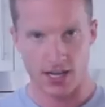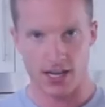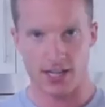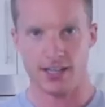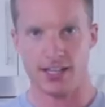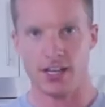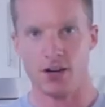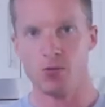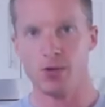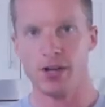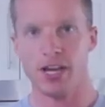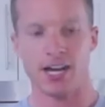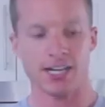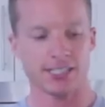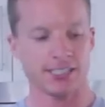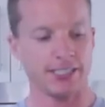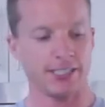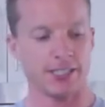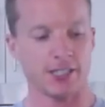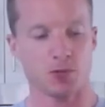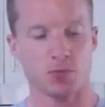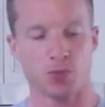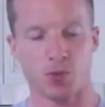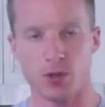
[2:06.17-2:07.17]
And then we
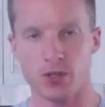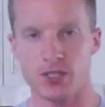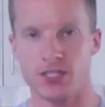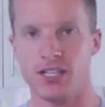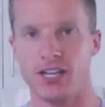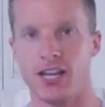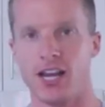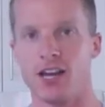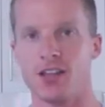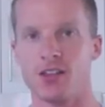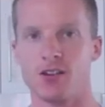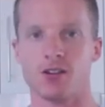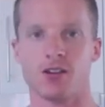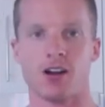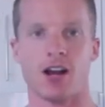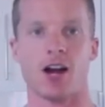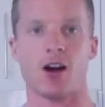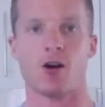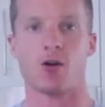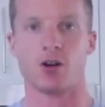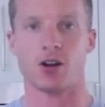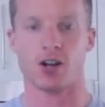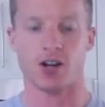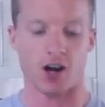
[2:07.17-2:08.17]
actually just put together
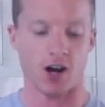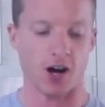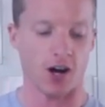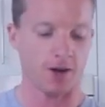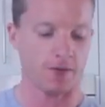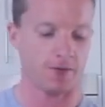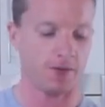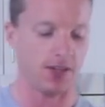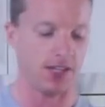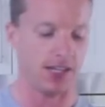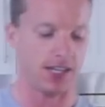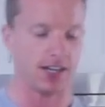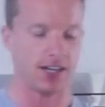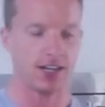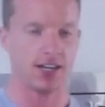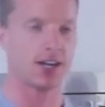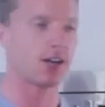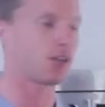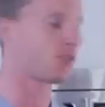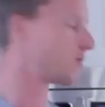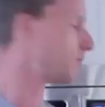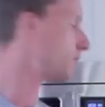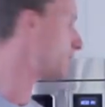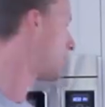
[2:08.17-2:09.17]
our coffee in
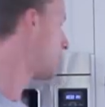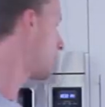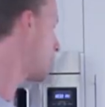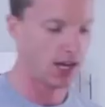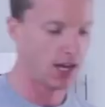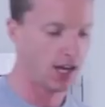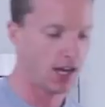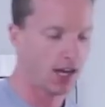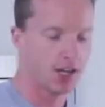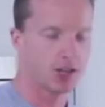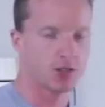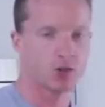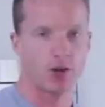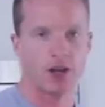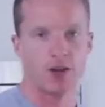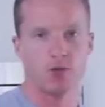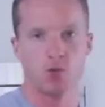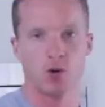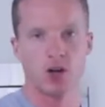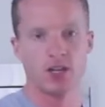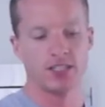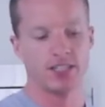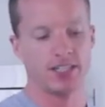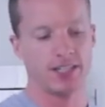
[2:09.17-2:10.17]
another mug. So I
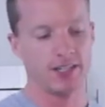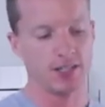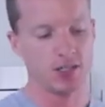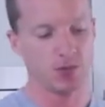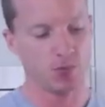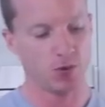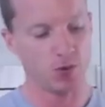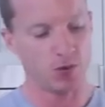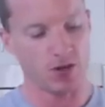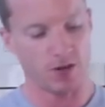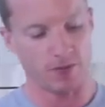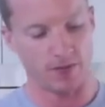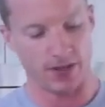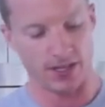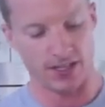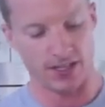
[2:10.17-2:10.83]
have 1 teaspoon of